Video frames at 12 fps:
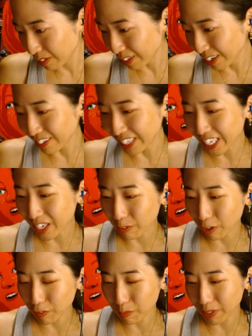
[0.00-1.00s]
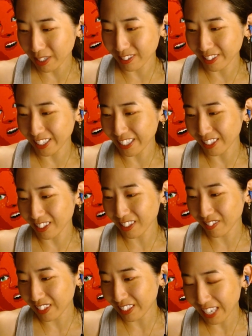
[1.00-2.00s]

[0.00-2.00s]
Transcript: Oh, thank you, Reverend Pixel. You like the look of it?